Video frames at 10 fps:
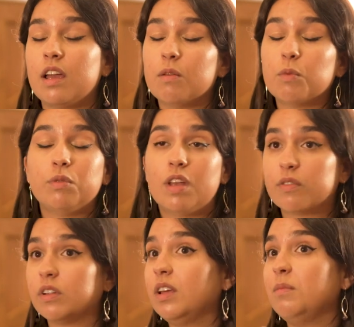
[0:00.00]
I will
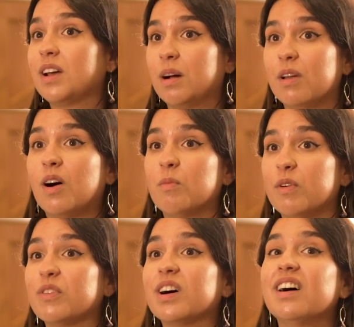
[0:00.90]
definitely be coming home
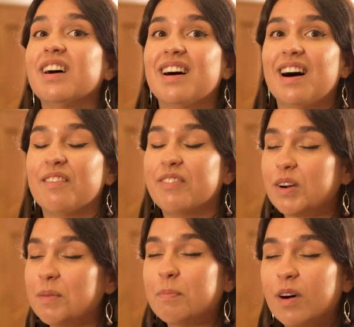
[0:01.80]
with a
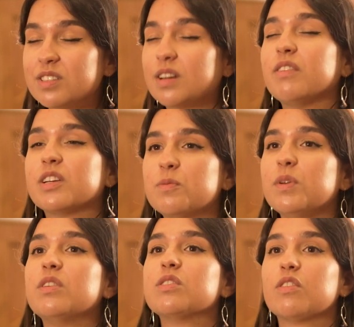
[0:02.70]
very positive
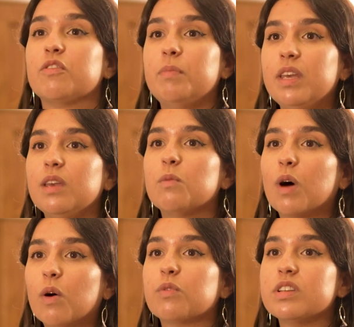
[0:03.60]
experience of being
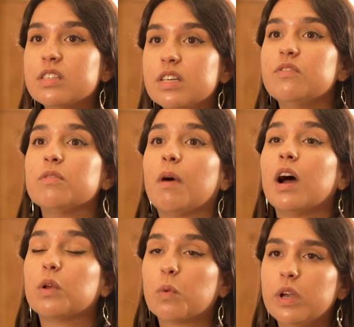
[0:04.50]
well received
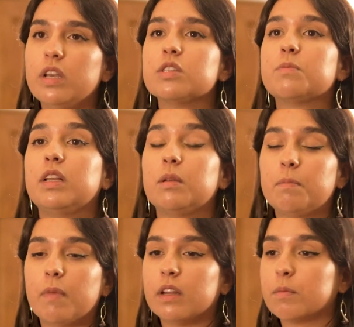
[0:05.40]
by Queens,
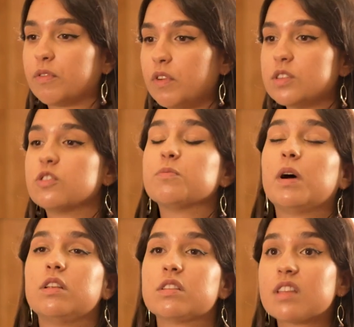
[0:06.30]
by the professors,
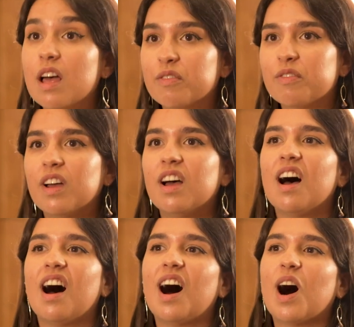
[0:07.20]
by the staff.
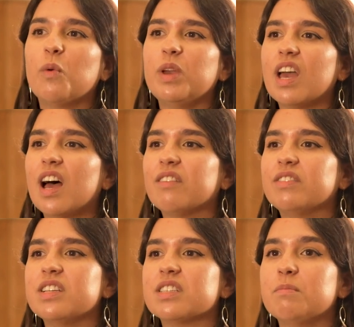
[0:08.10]
We have
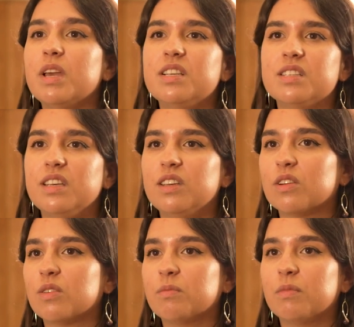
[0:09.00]
this amazing, you
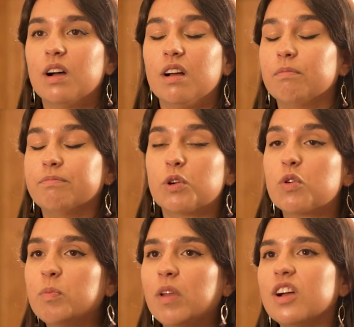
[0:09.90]
know,
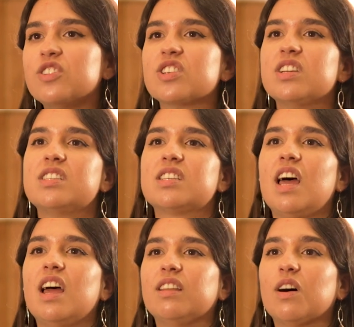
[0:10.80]
group lunches
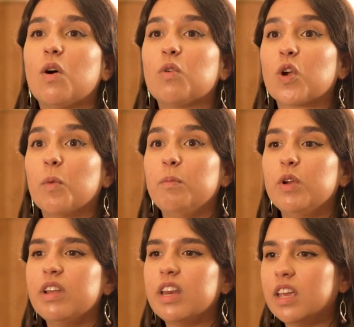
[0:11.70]
and the whole
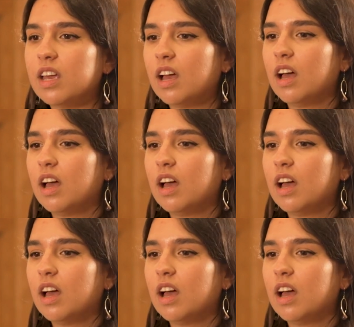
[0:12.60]
community